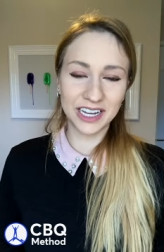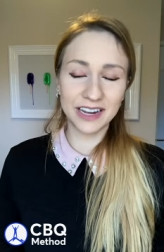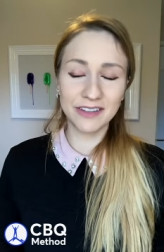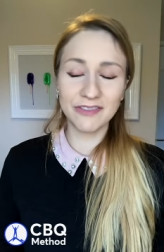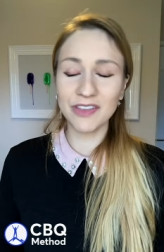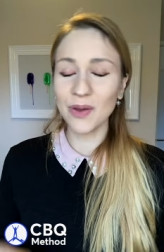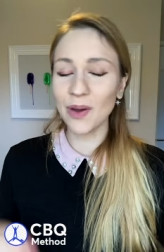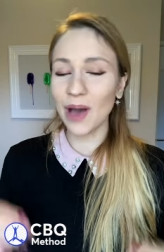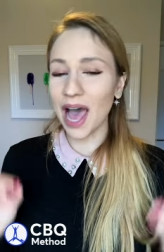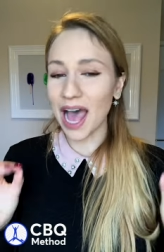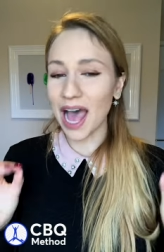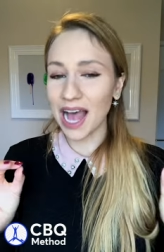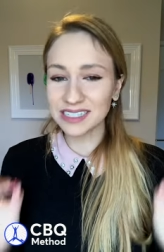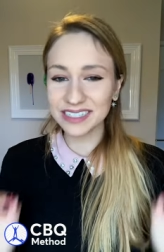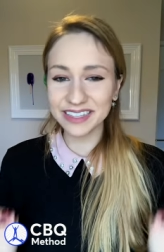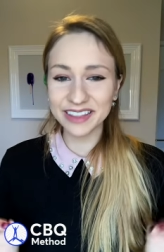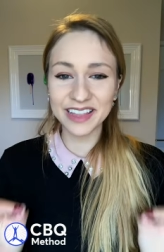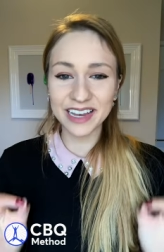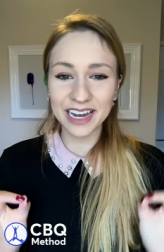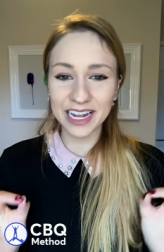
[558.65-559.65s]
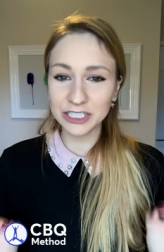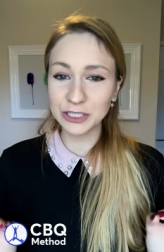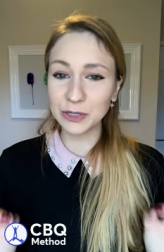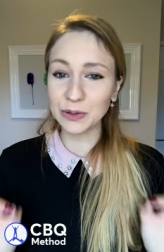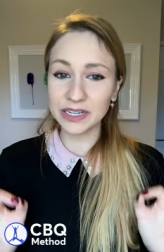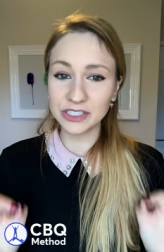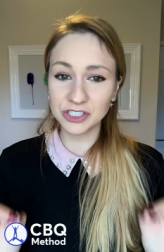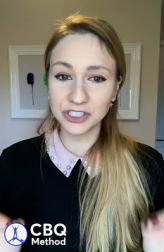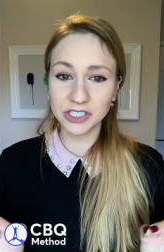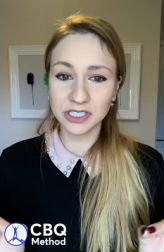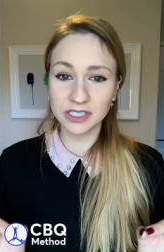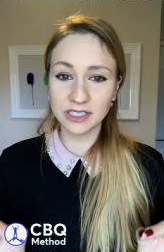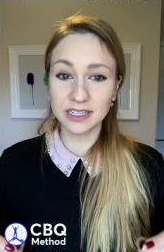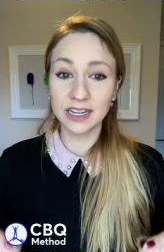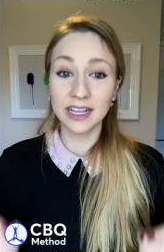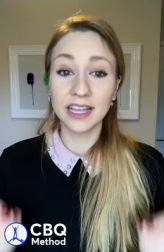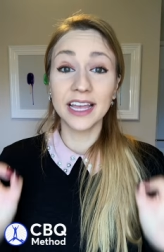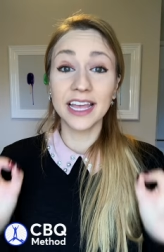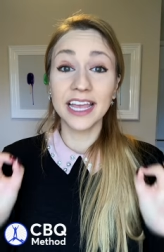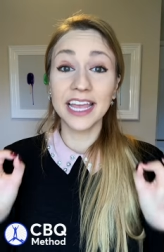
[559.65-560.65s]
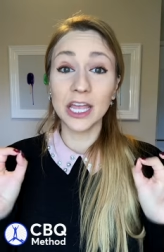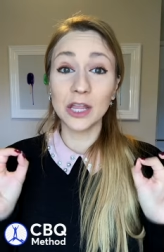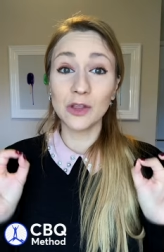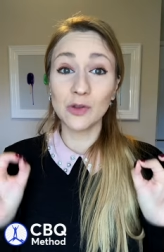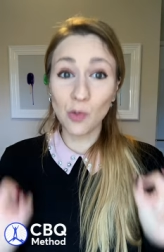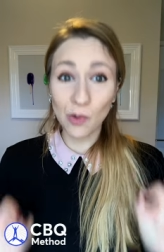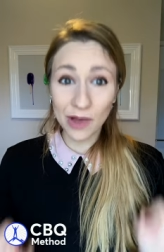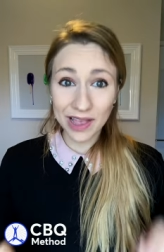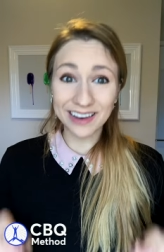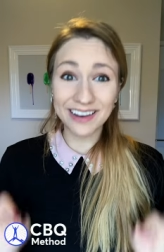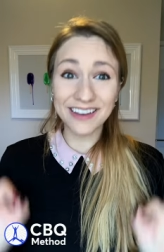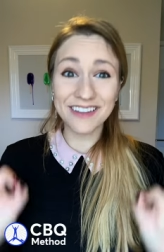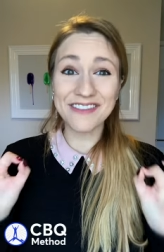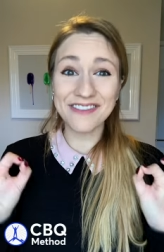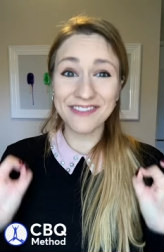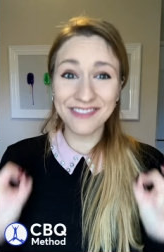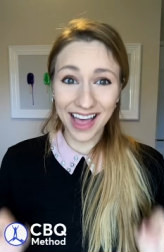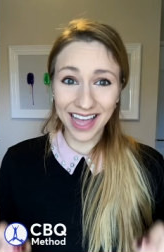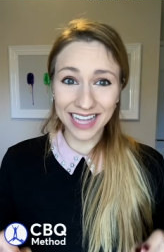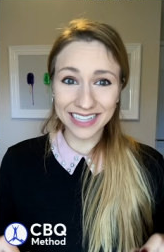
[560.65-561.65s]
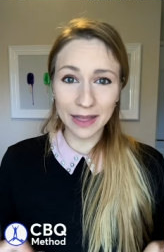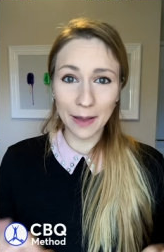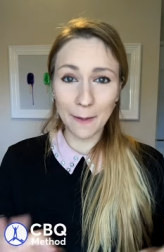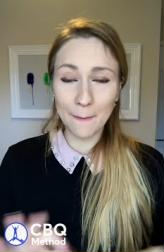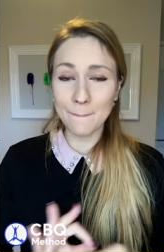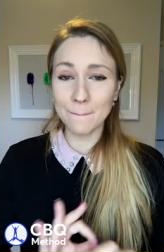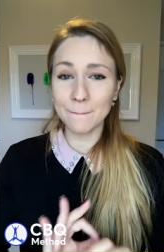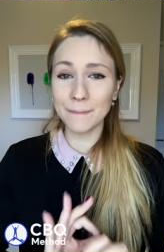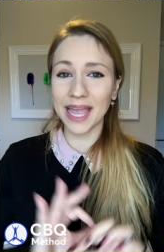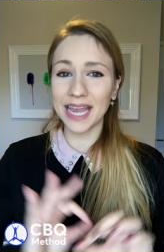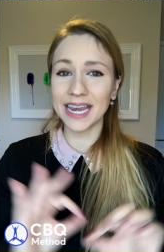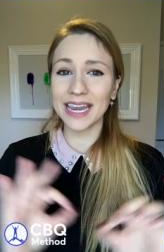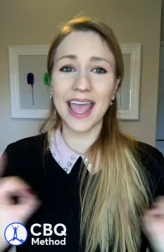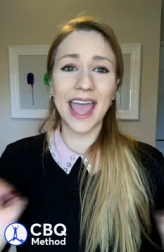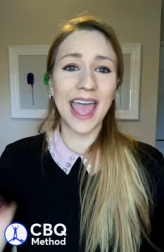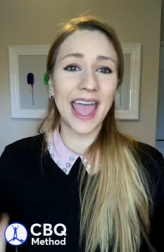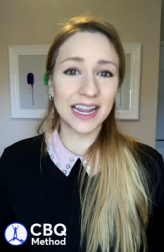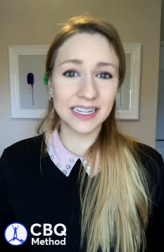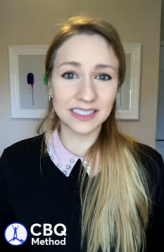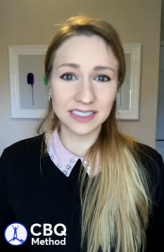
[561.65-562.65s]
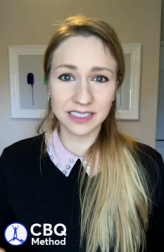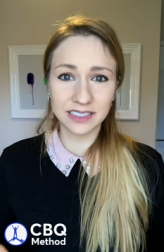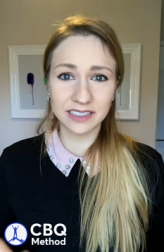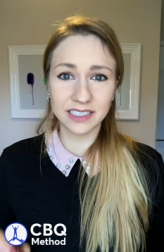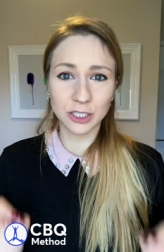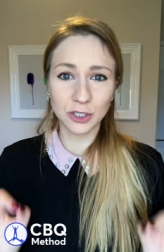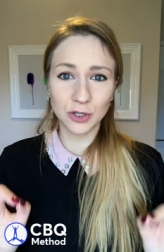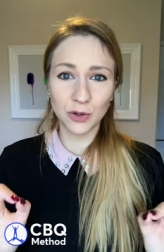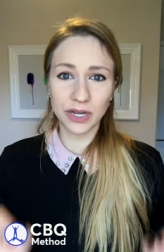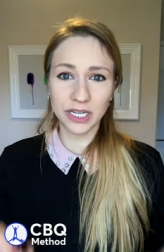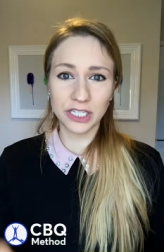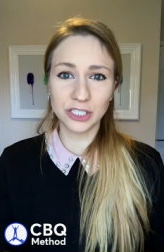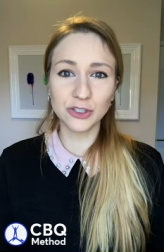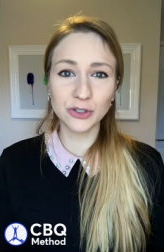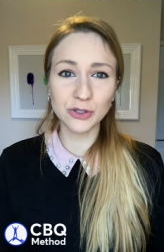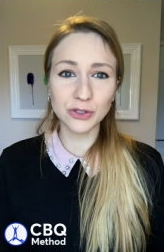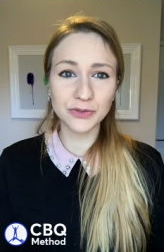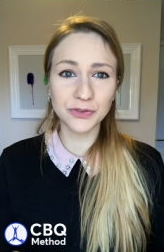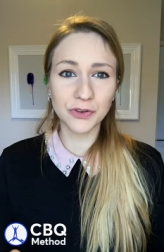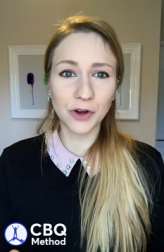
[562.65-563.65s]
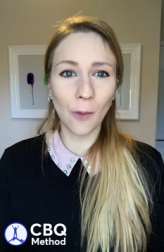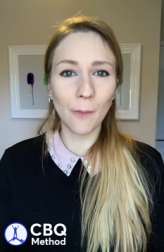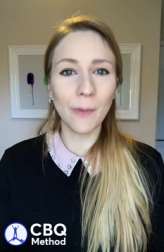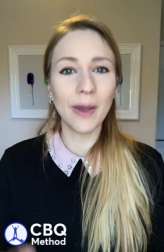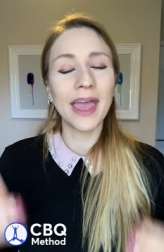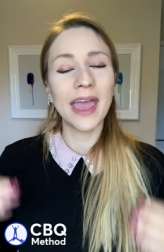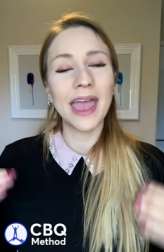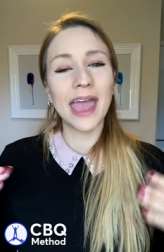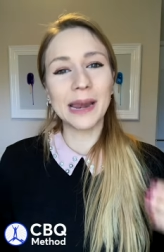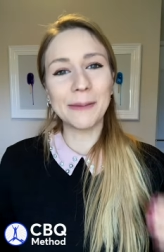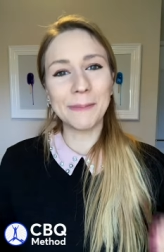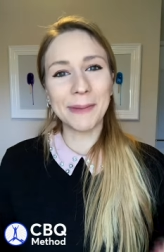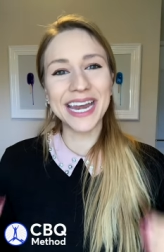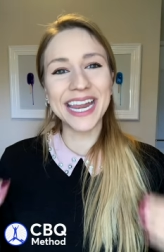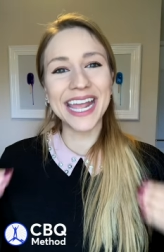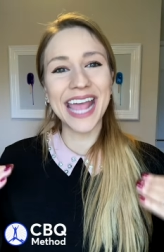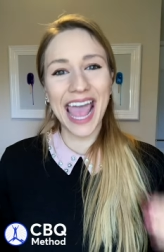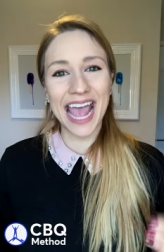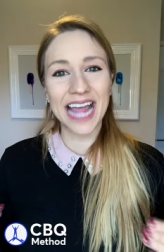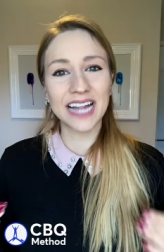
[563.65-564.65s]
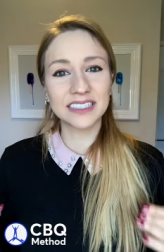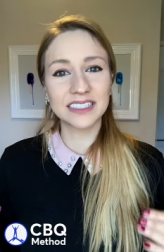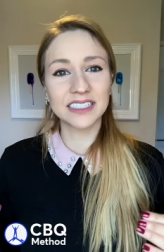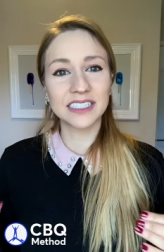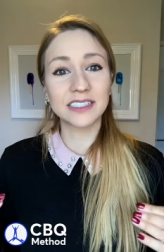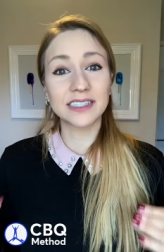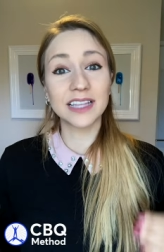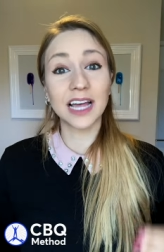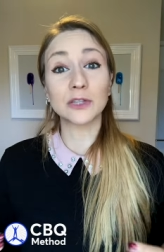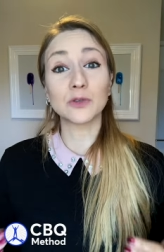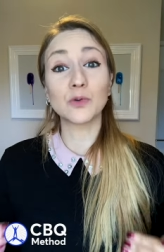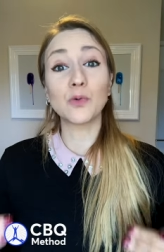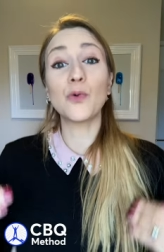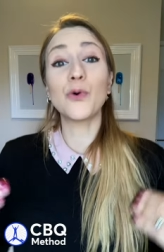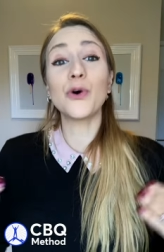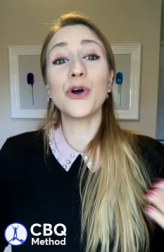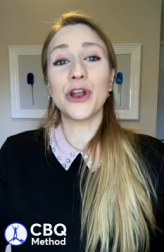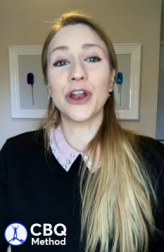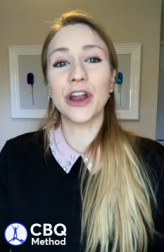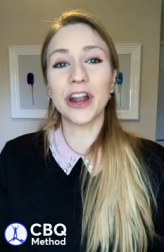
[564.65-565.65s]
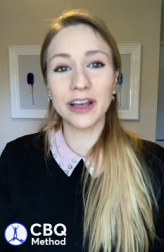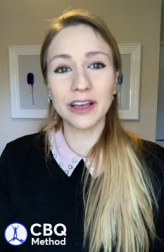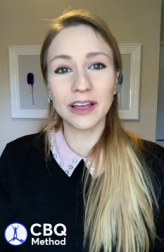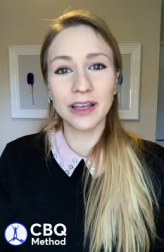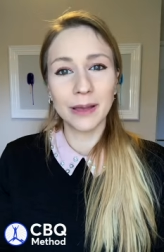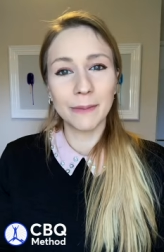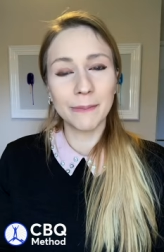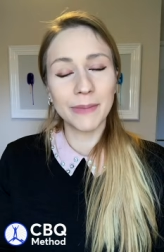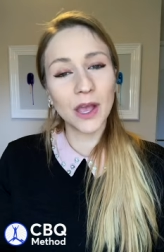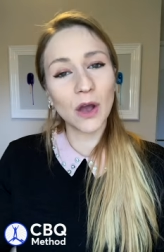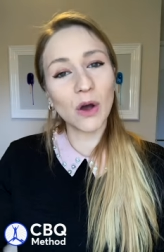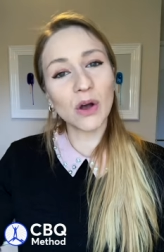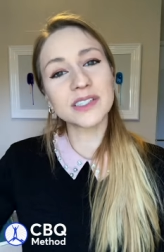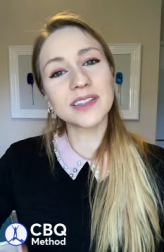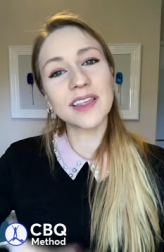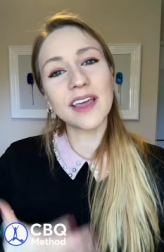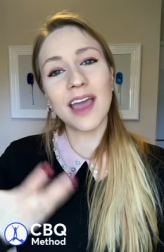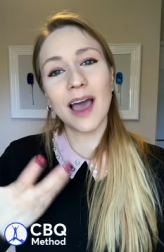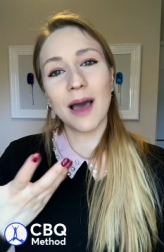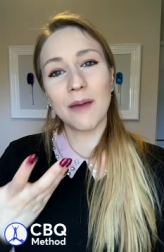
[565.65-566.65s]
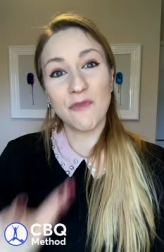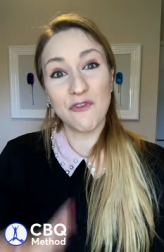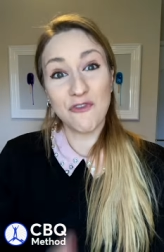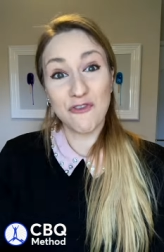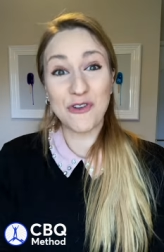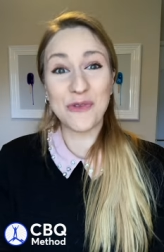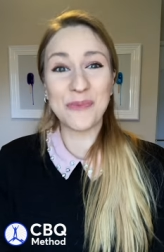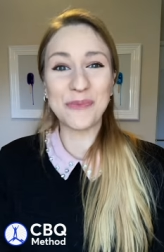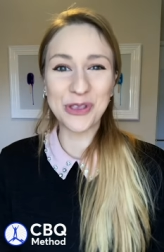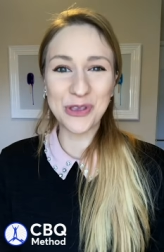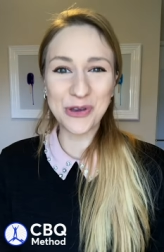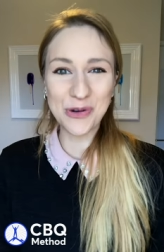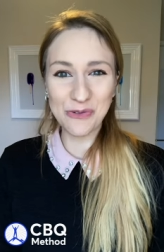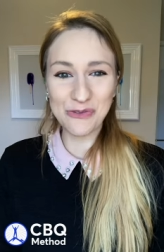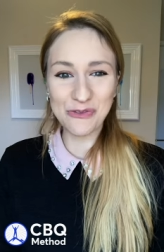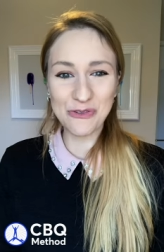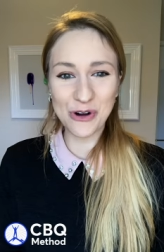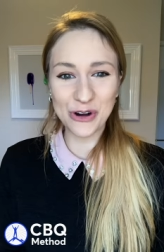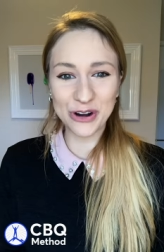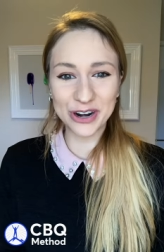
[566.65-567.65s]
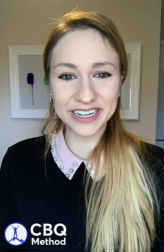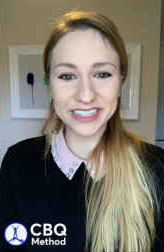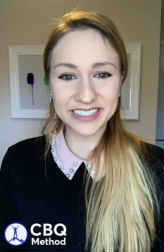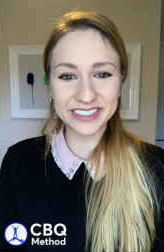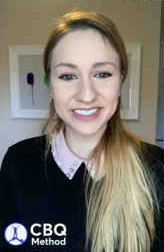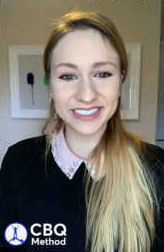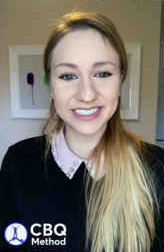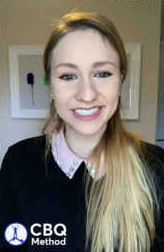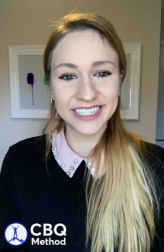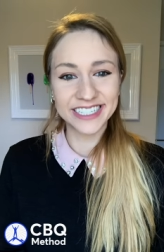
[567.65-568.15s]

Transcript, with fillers: If you ask the right question, it will find many answers that you can choose from and many answers that work because they come from you, of course.